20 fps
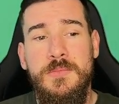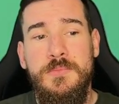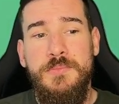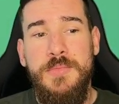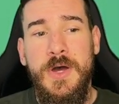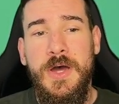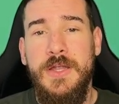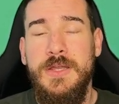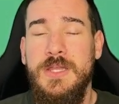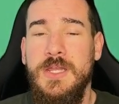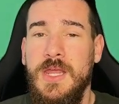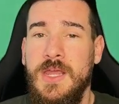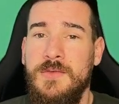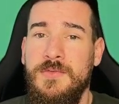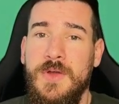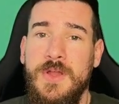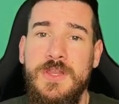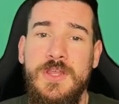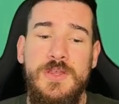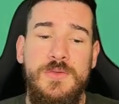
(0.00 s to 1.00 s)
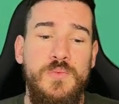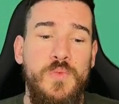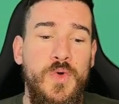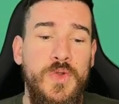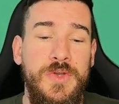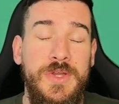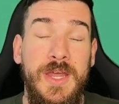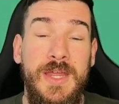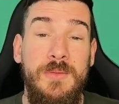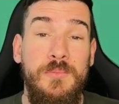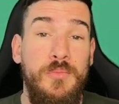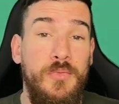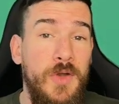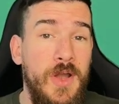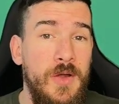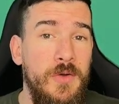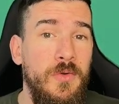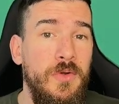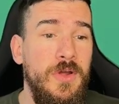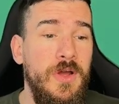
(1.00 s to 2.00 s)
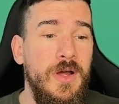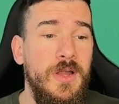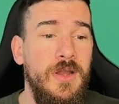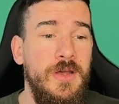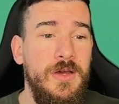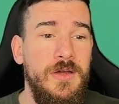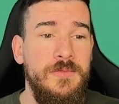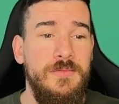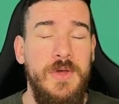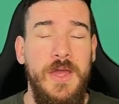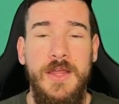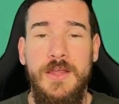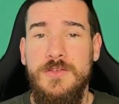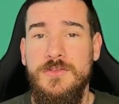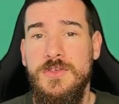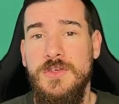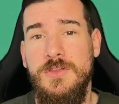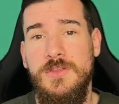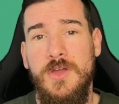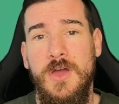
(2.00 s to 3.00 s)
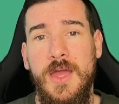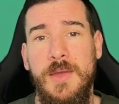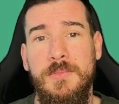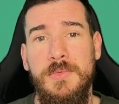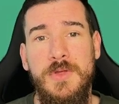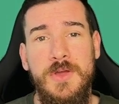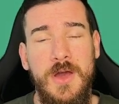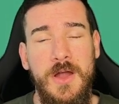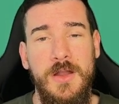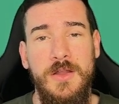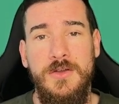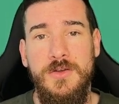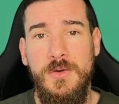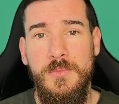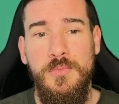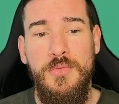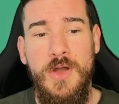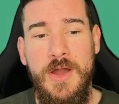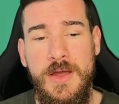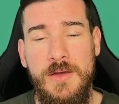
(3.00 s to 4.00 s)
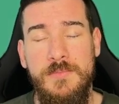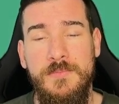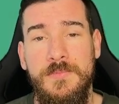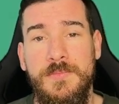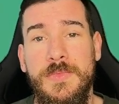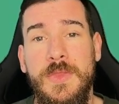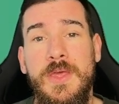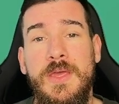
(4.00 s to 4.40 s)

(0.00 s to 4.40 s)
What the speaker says: But if I just want a brown color, I can just type color.brown.